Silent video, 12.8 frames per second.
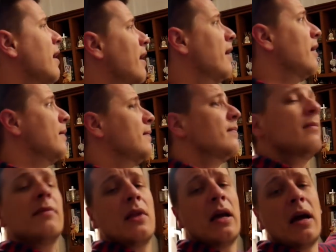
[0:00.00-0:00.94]
um,
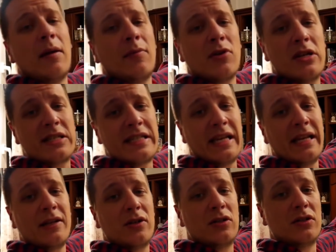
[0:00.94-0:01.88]
I'm gonna
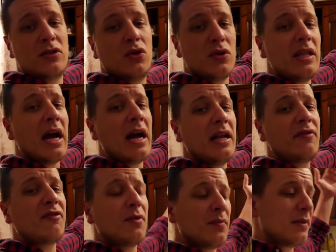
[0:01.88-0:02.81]
say good
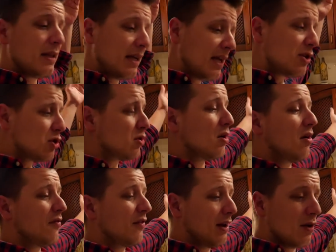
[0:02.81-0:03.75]
night from the kitchen
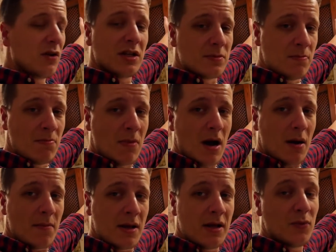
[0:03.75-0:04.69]
of Ilona's
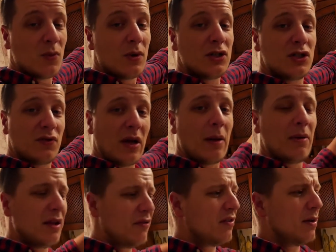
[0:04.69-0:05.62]
mom, where she's, I
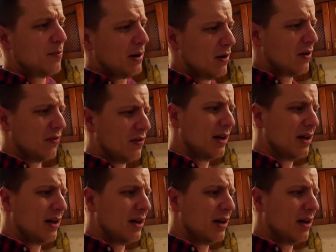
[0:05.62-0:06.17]
believe, very proud of,